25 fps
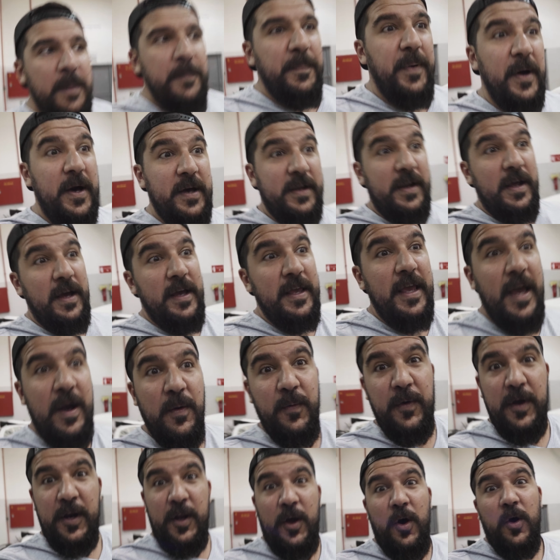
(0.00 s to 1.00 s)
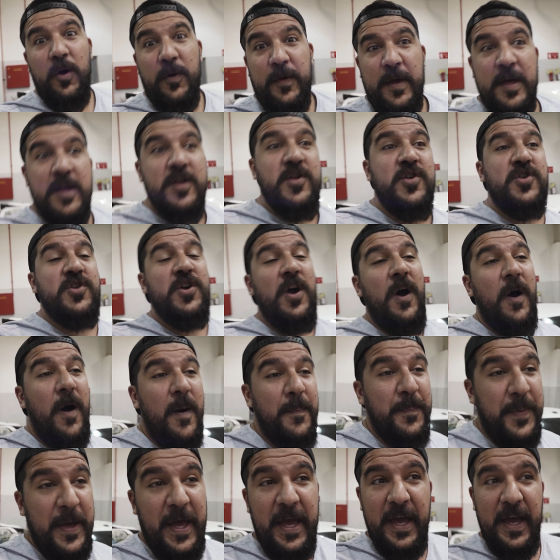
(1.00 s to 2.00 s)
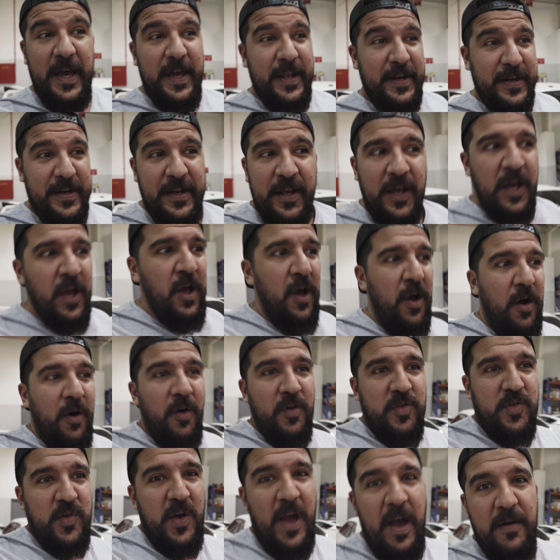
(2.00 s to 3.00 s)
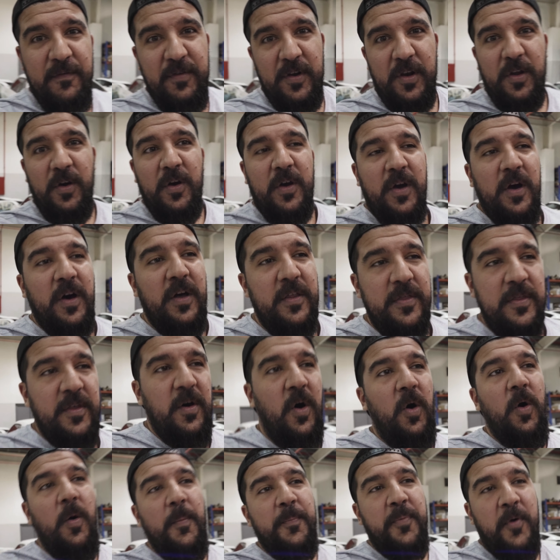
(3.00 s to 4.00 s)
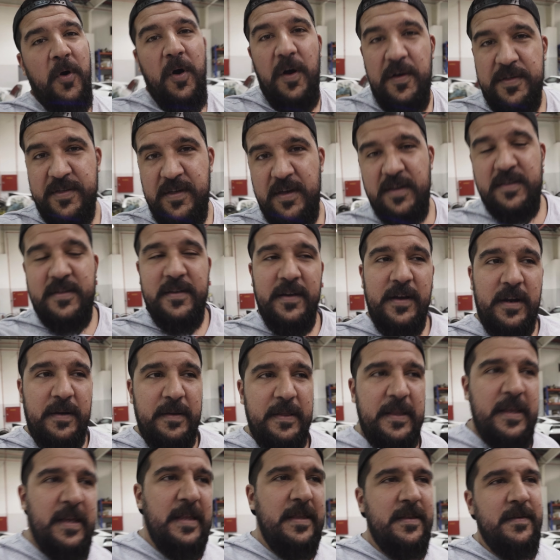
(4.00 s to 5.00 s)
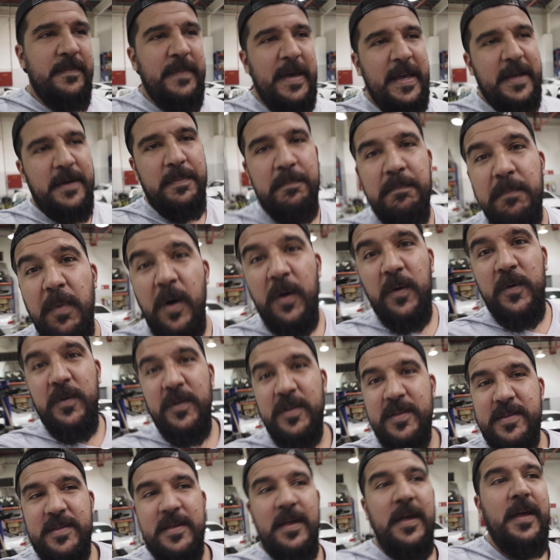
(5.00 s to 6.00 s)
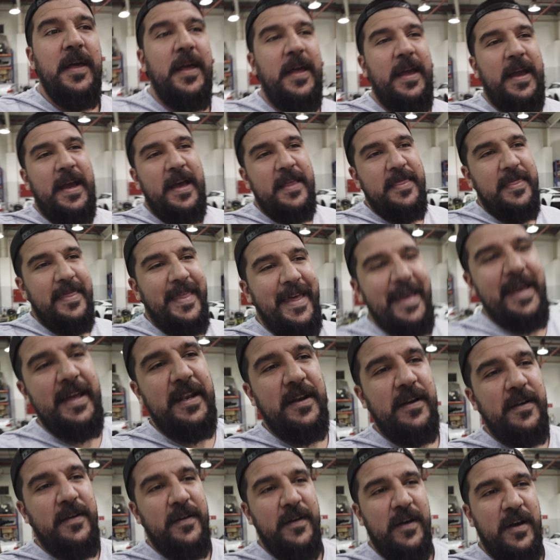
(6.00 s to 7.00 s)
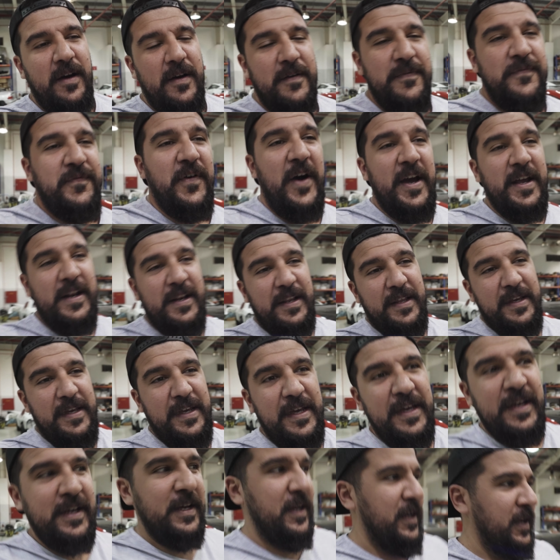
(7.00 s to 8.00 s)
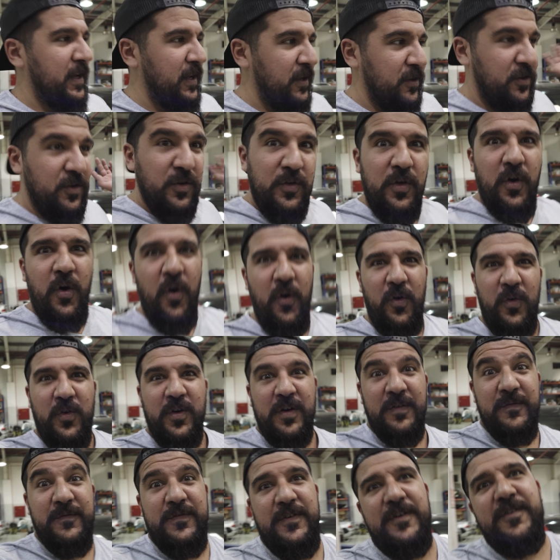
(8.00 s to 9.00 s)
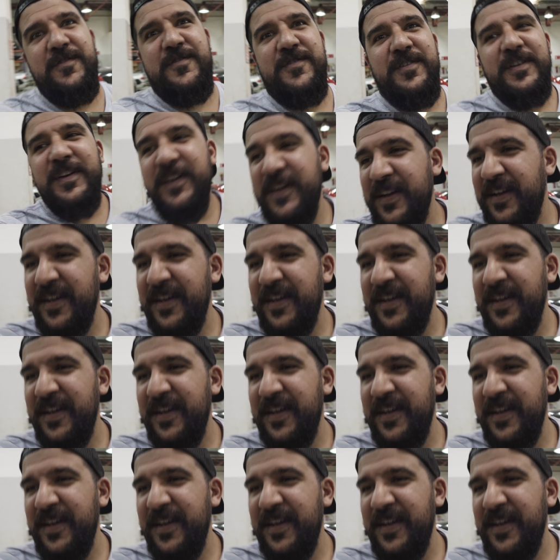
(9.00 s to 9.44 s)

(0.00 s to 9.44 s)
But uh, yeah, we're gonna go to his shop and also have a look on the whole process. They're gonna need to make molds and then uh, finally do the whole conversion.